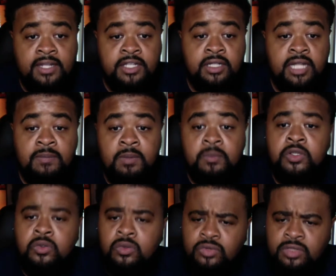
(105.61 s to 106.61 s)
And a lot of
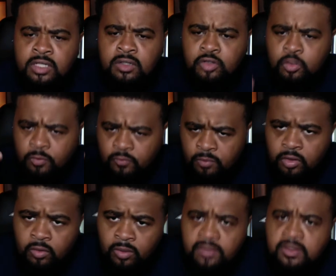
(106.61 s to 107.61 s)
people you're
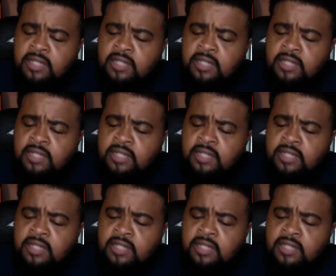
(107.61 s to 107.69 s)
familiar with,